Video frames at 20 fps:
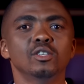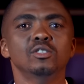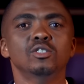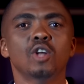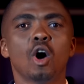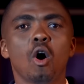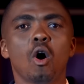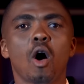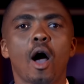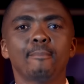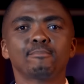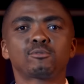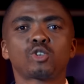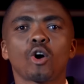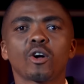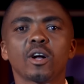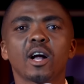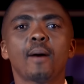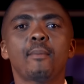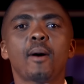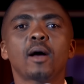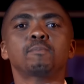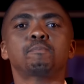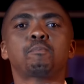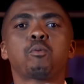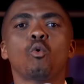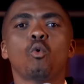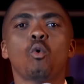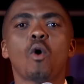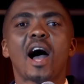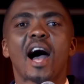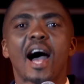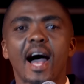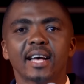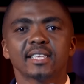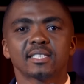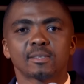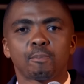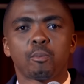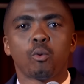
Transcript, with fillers: No, I'm talking about poor. Boaz.